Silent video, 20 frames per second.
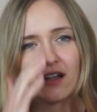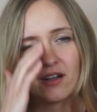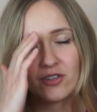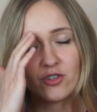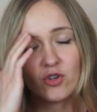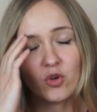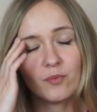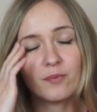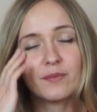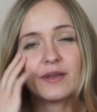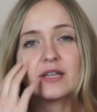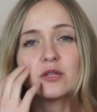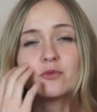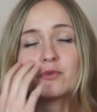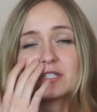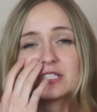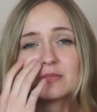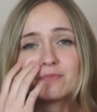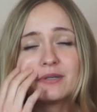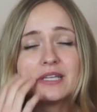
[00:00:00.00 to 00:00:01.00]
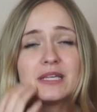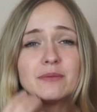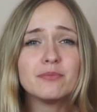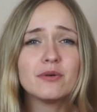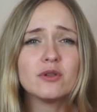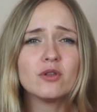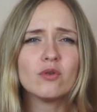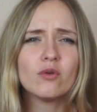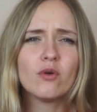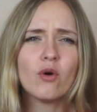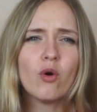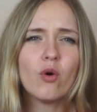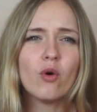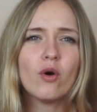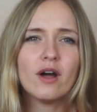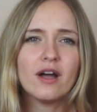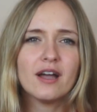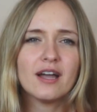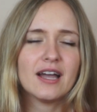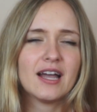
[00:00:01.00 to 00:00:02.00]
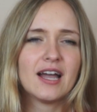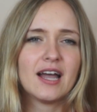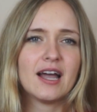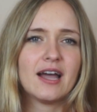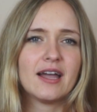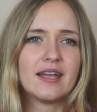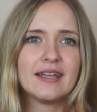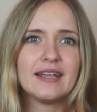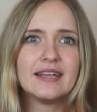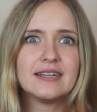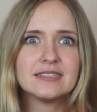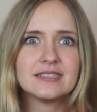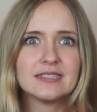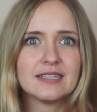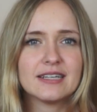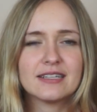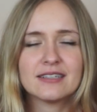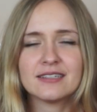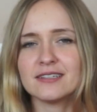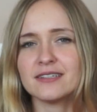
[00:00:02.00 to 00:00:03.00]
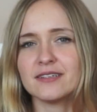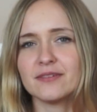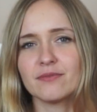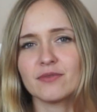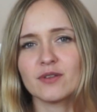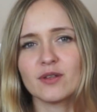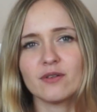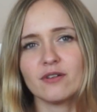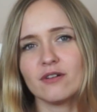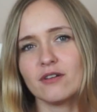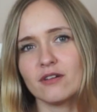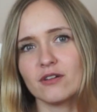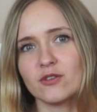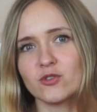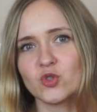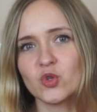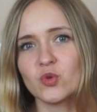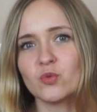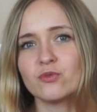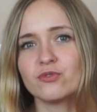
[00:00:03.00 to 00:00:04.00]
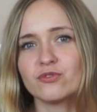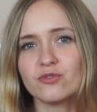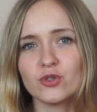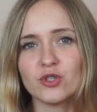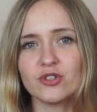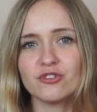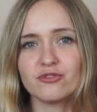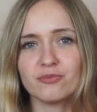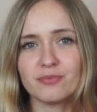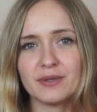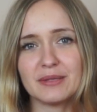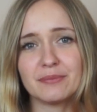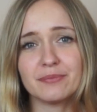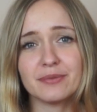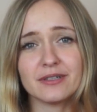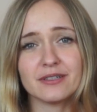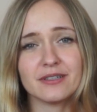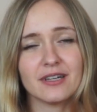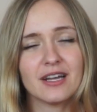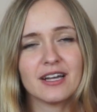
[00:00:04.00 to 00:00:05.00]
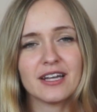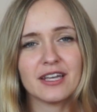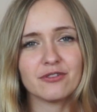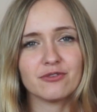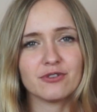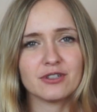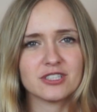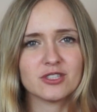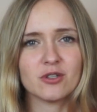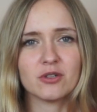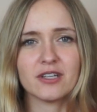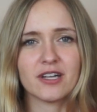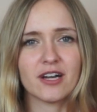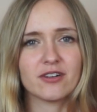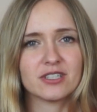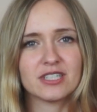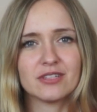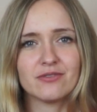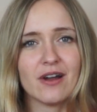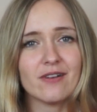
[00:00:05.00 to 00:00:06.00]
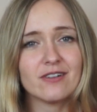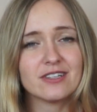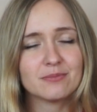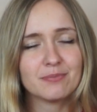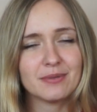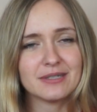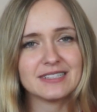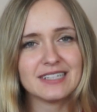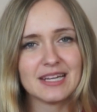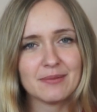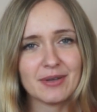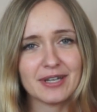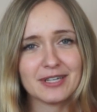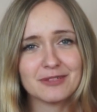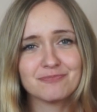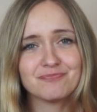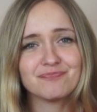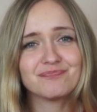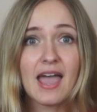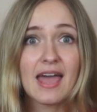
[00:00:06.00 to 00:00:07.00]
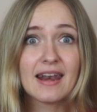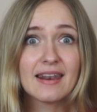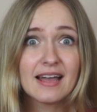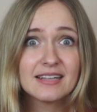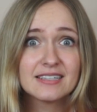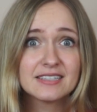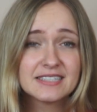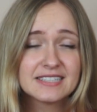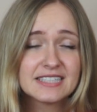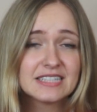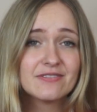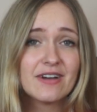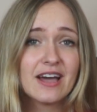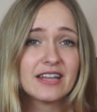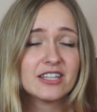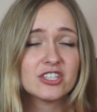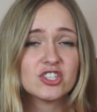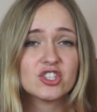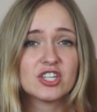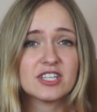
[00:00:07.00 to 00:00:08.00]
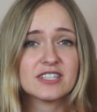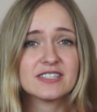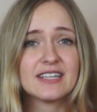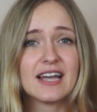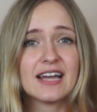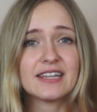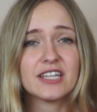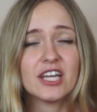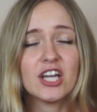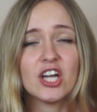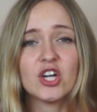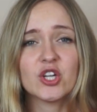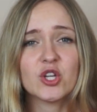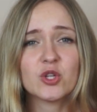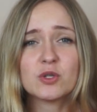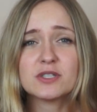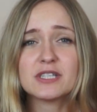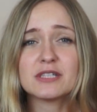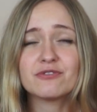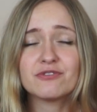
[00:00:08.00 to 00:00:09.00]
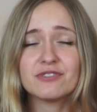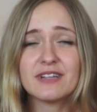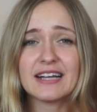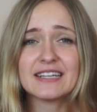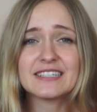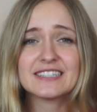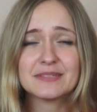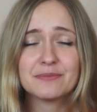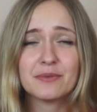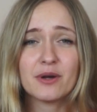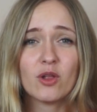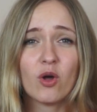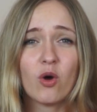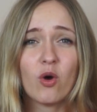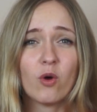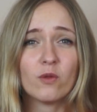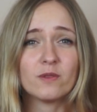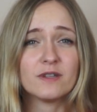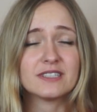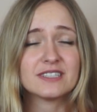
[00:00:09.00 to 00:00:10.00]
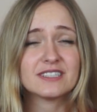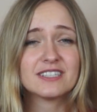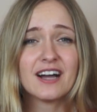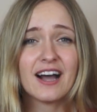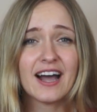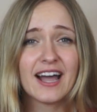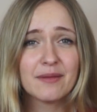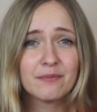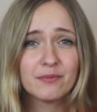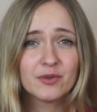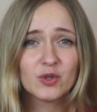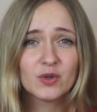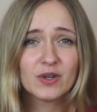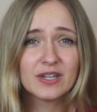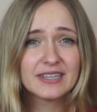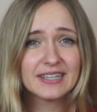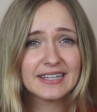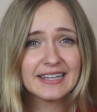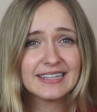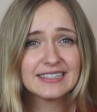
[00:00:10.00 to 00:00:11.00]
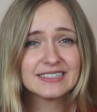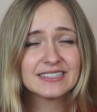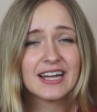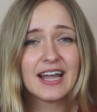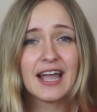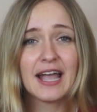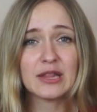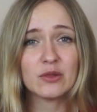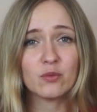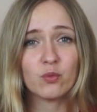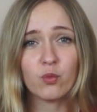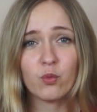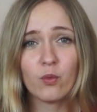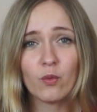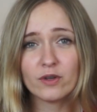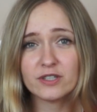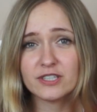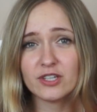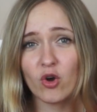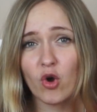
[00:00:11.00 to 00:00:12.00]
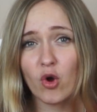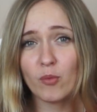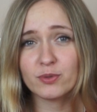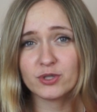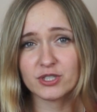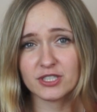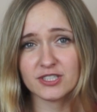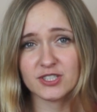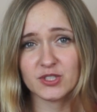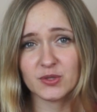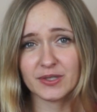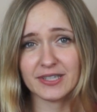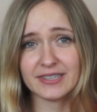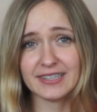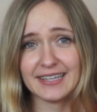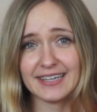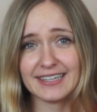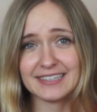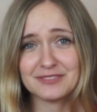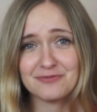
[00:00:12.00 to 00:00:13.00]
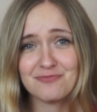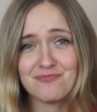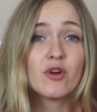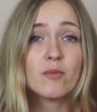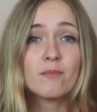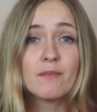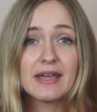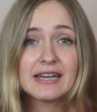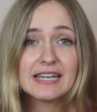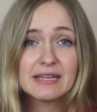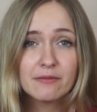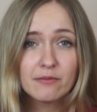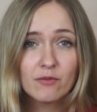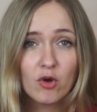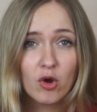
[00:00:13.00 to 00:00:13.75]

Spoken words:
your meal with people, or eat in a room full of people if it's not the coronavirus pandemic. Another disadvantage is that you're not that flexible on the time you can eat and the options you can eat. For many